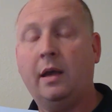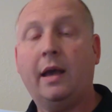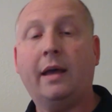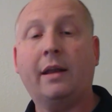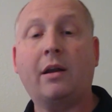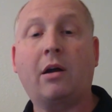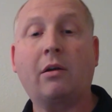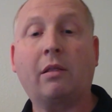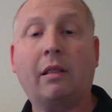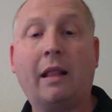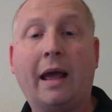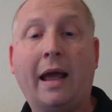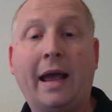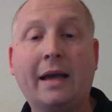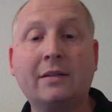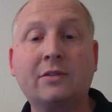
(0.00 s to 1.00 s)
And our
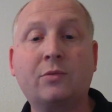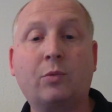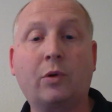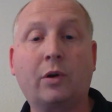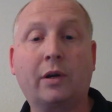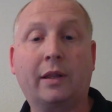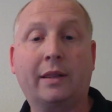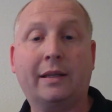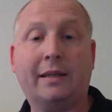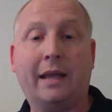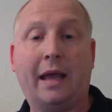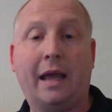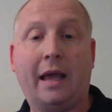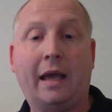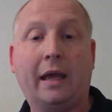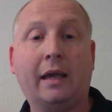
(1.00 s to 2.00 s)
last word of the
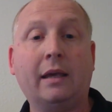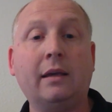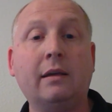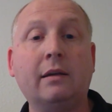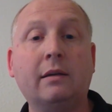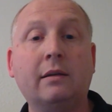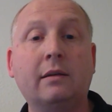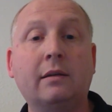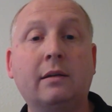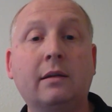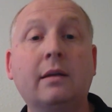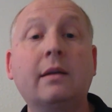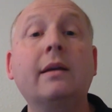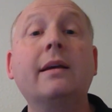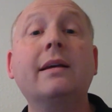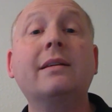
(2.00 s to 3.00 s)
day
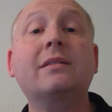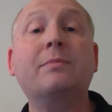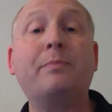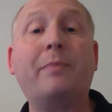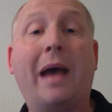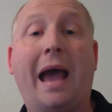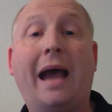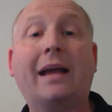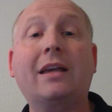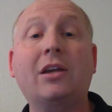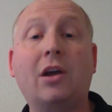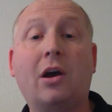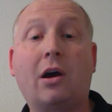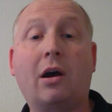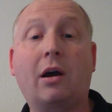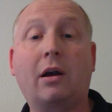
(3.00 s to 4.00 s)
is
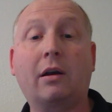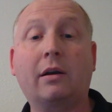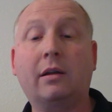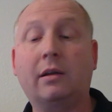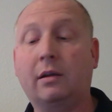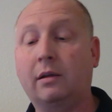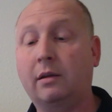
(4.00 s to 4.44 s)
backyard.